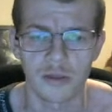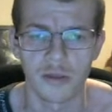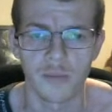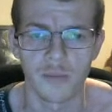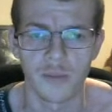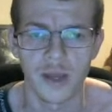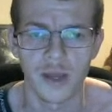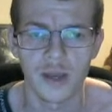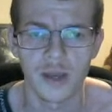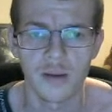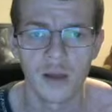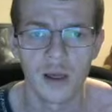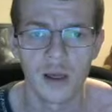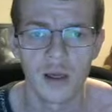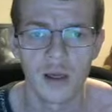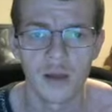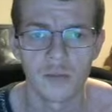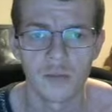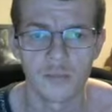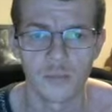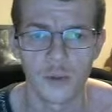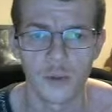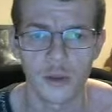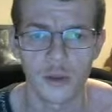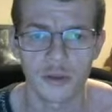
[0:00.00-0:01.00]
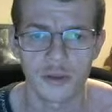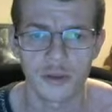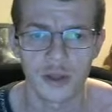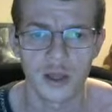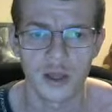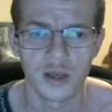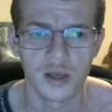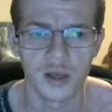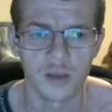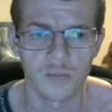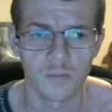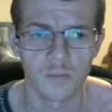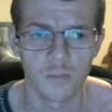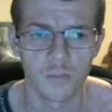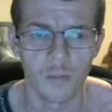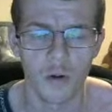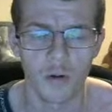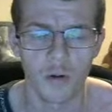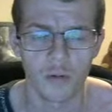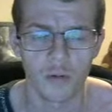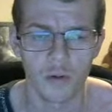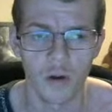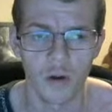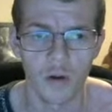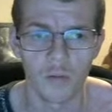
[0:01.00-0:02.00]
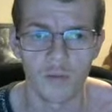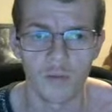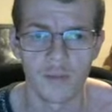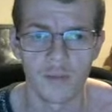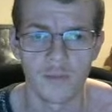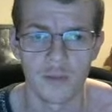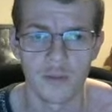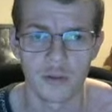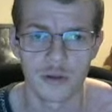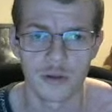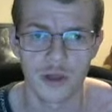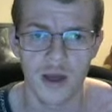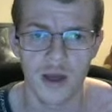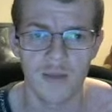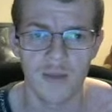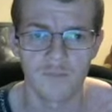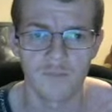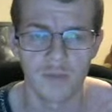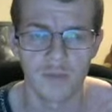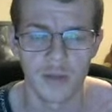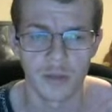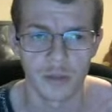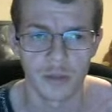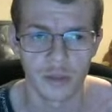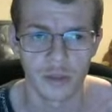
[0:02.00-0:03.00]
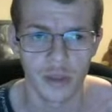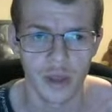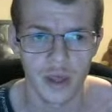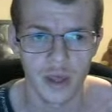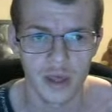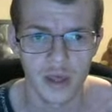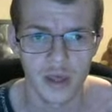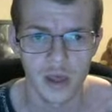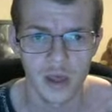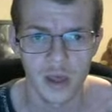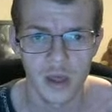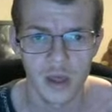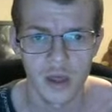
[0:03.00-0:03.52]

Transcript: I mean, plus he had 1 goal in the Champions League,